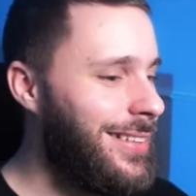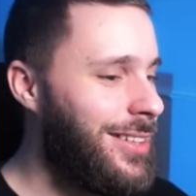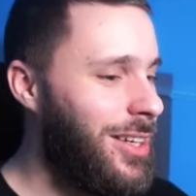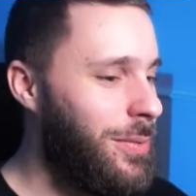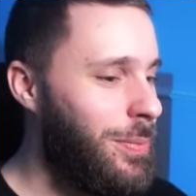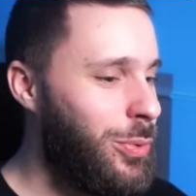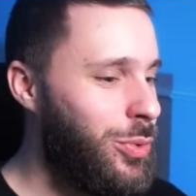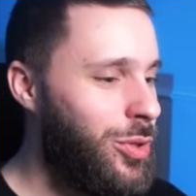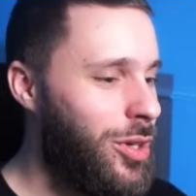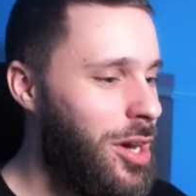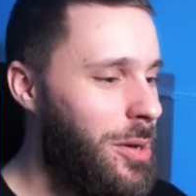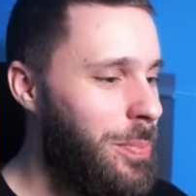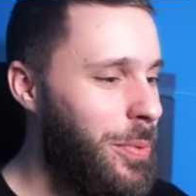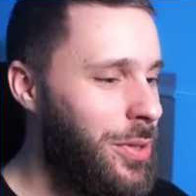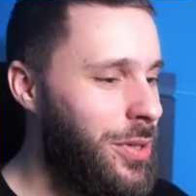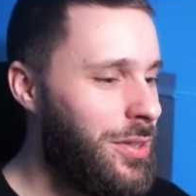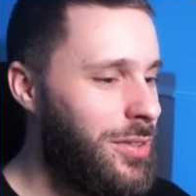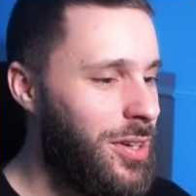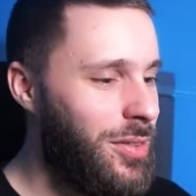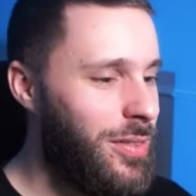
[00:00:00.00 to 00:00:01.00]
Double Turbo,
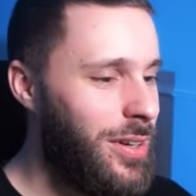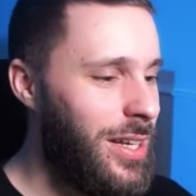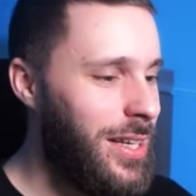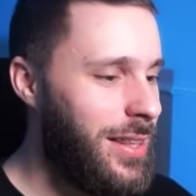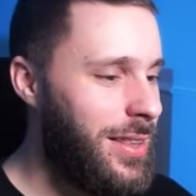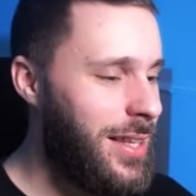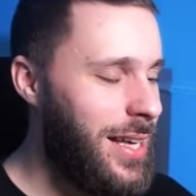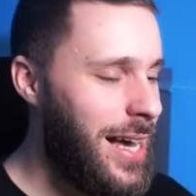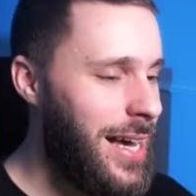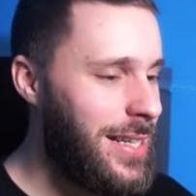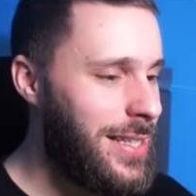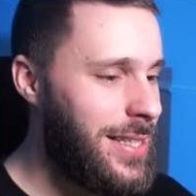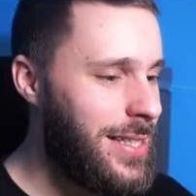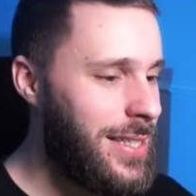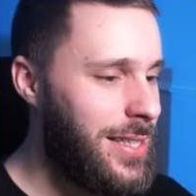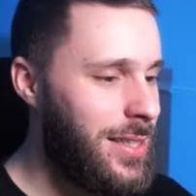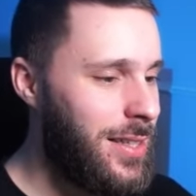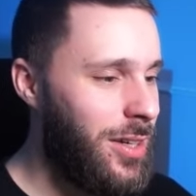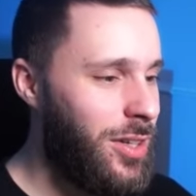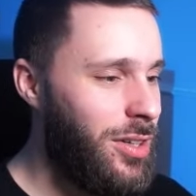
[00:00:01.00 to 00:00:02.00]
you don't like
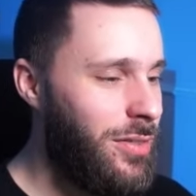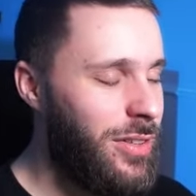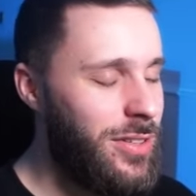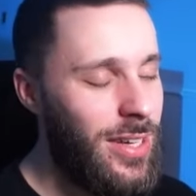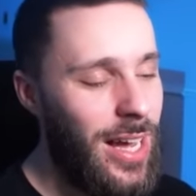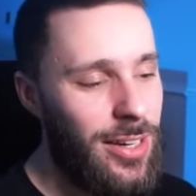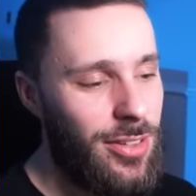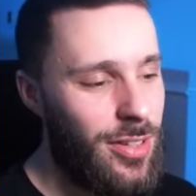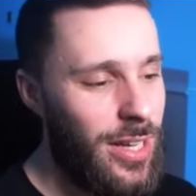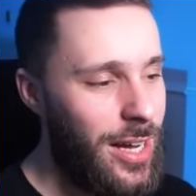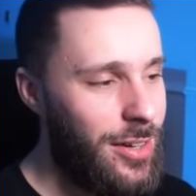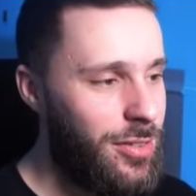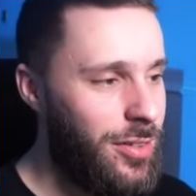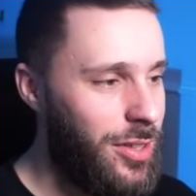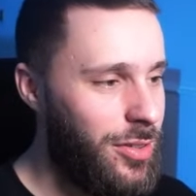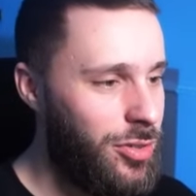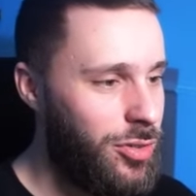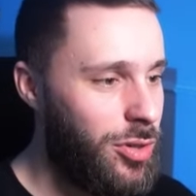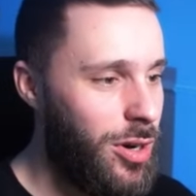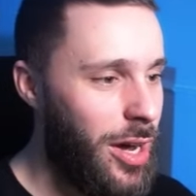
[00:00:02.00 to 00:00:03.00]
that. I could have attached that
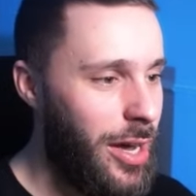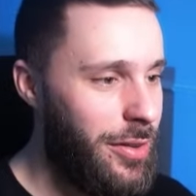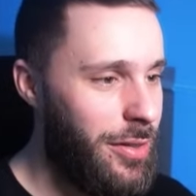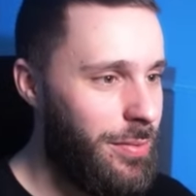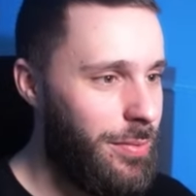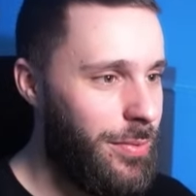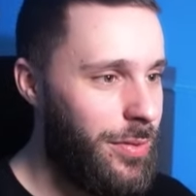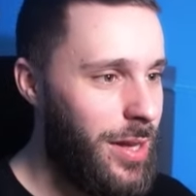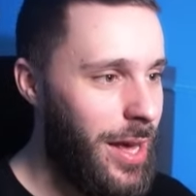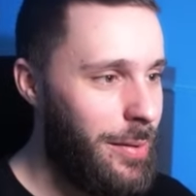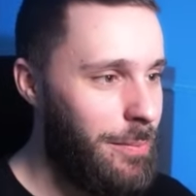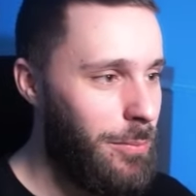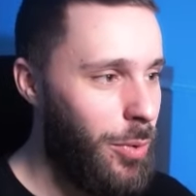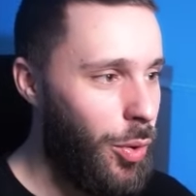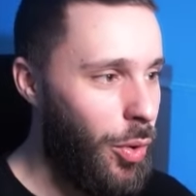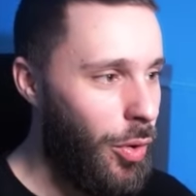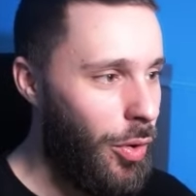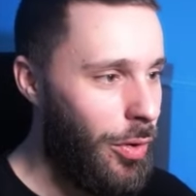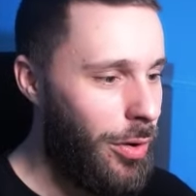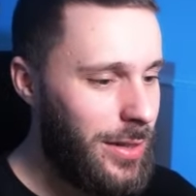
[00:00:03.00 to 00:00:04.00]
actually to try and get
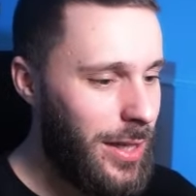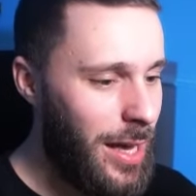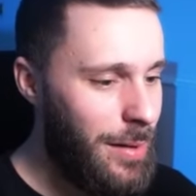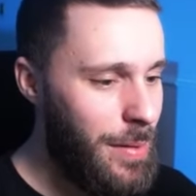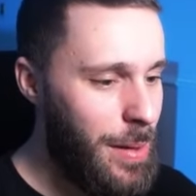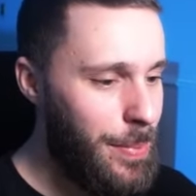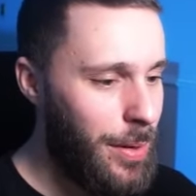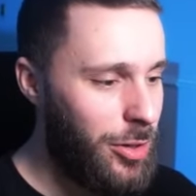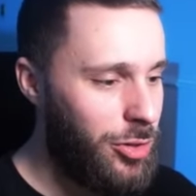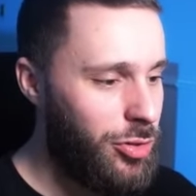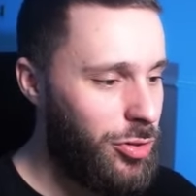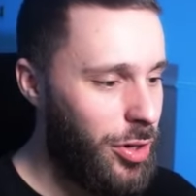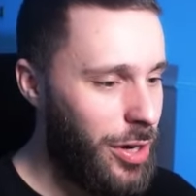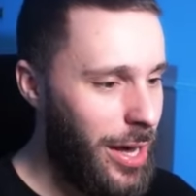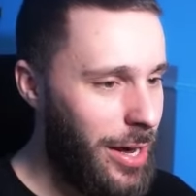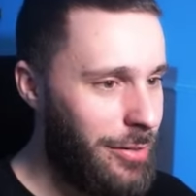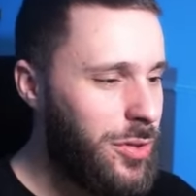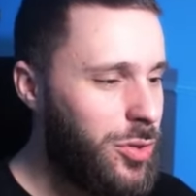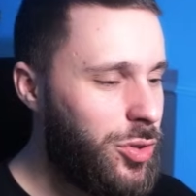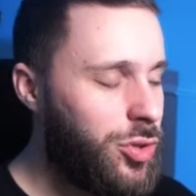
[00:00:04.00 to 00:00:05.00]
more. Yeah, maybe I should
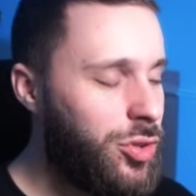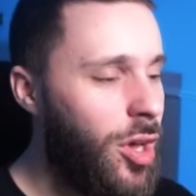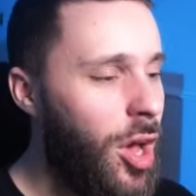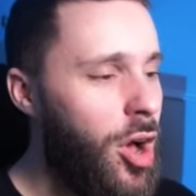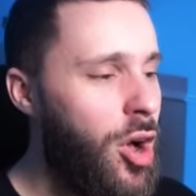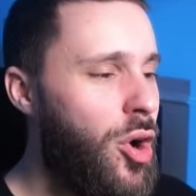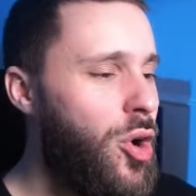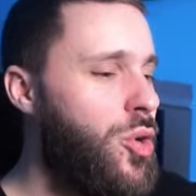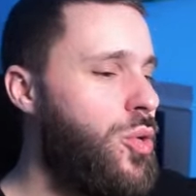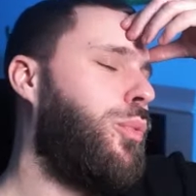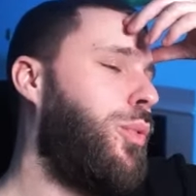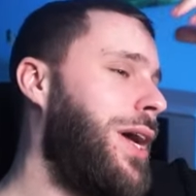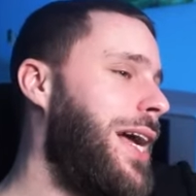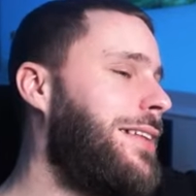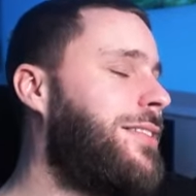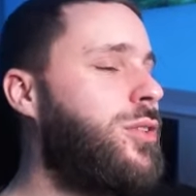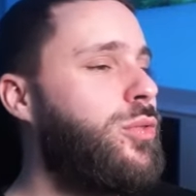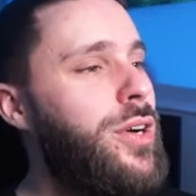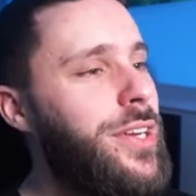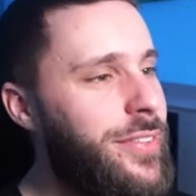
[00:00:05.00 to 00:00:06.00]
have. So
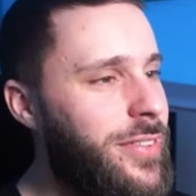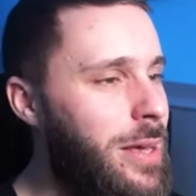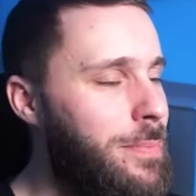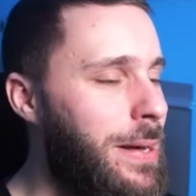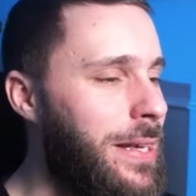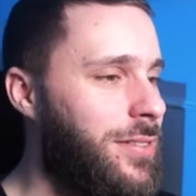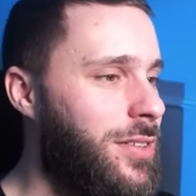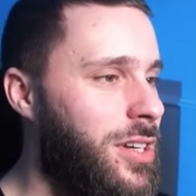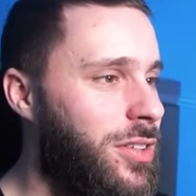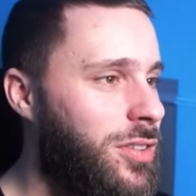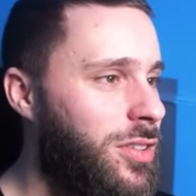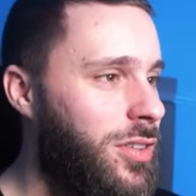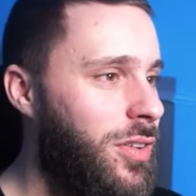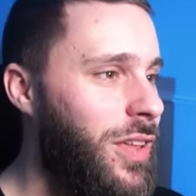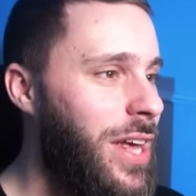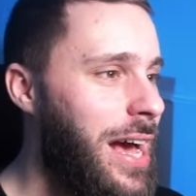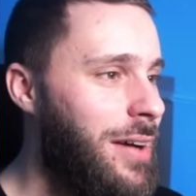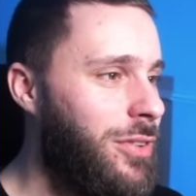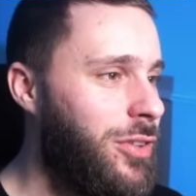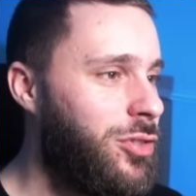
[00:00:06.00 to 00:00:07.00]
it's a risky business because if
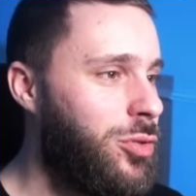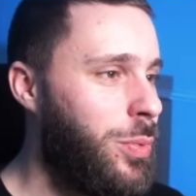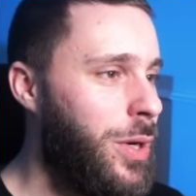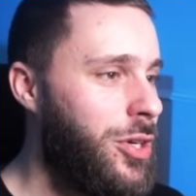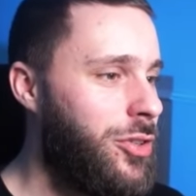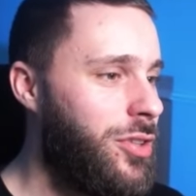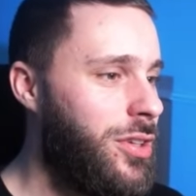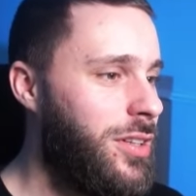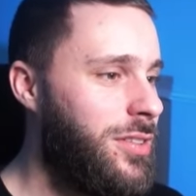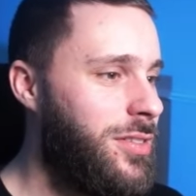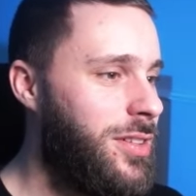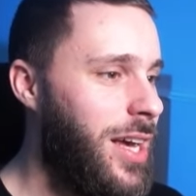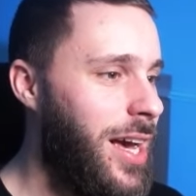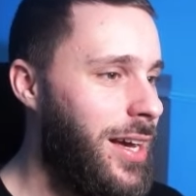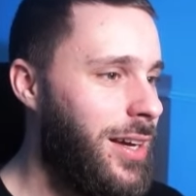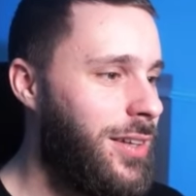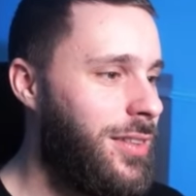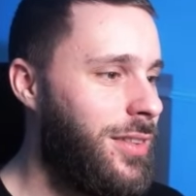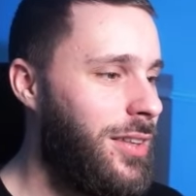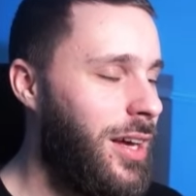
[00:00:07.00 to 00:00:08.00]
they have a switch in this
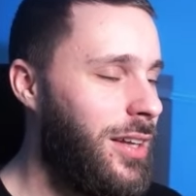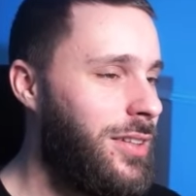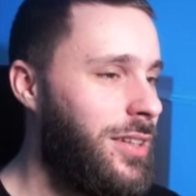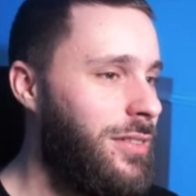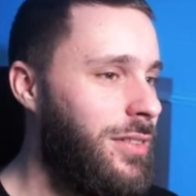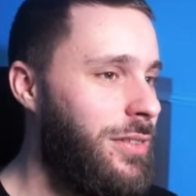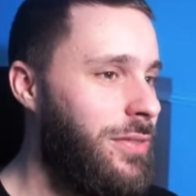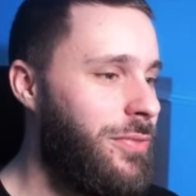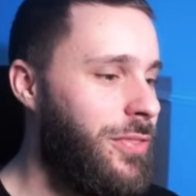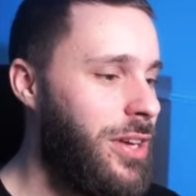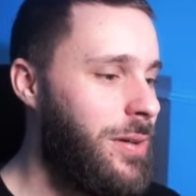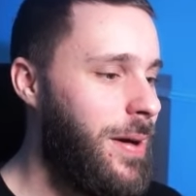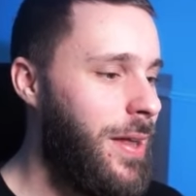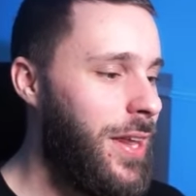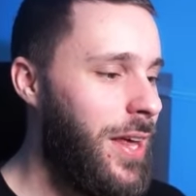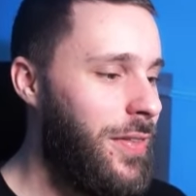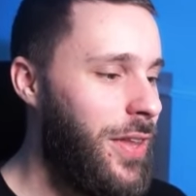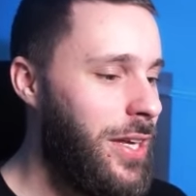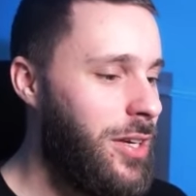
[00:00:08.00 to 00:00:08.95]
deck, I didn't even think about that.